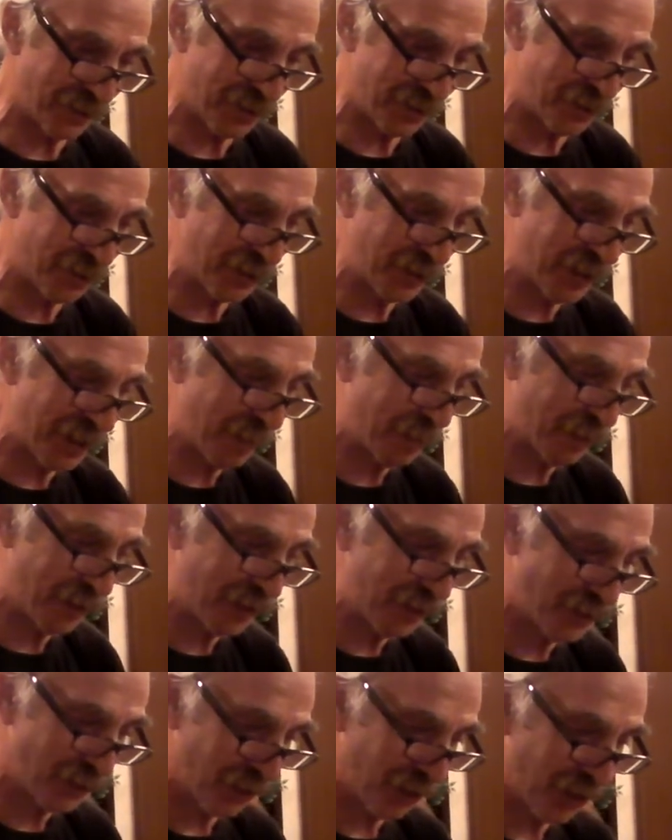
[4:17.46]
into
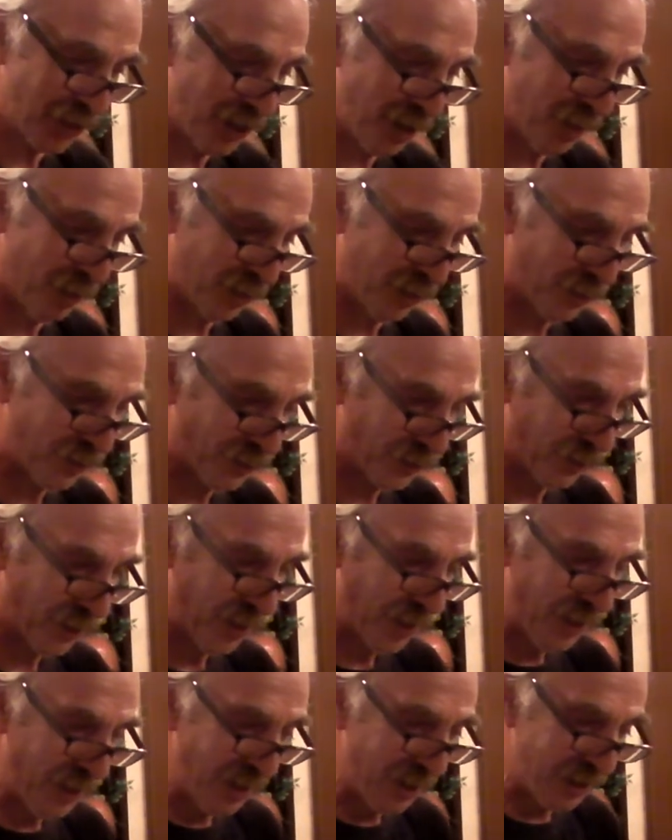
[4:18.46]
yippies or yuppies,
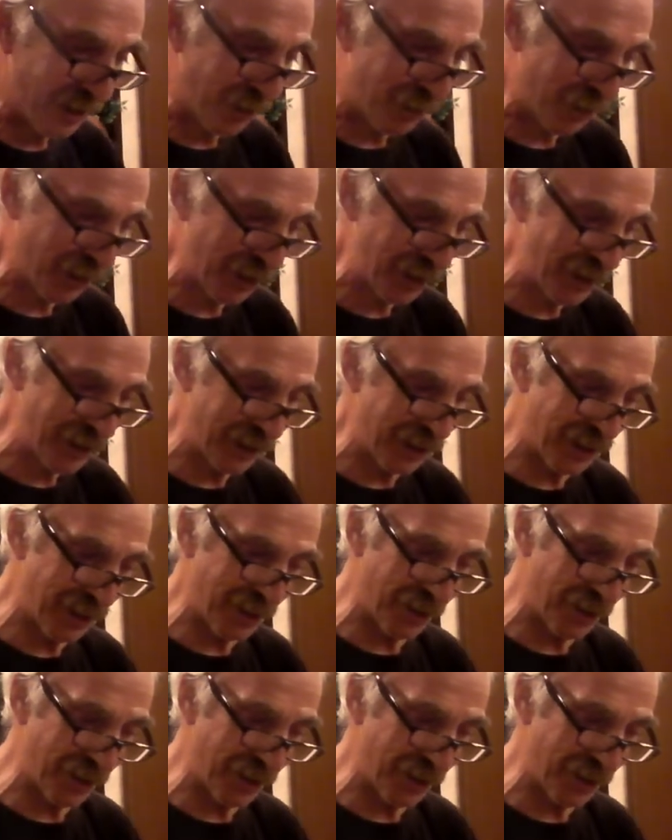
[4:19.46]
depending on